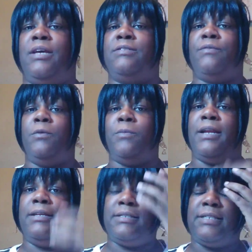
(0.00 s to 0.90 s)
as
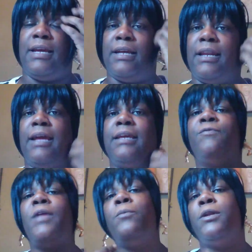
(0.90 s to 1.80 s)
everybody is saying, like,
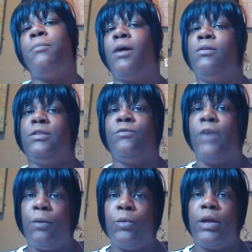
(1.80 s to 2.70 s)
if they went about it the
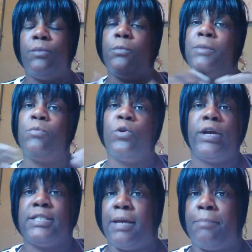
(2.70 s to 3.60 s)
right way, it will be more
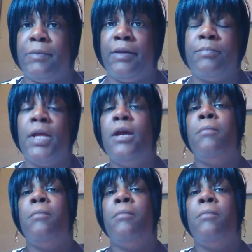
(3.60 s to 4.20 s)
accepting.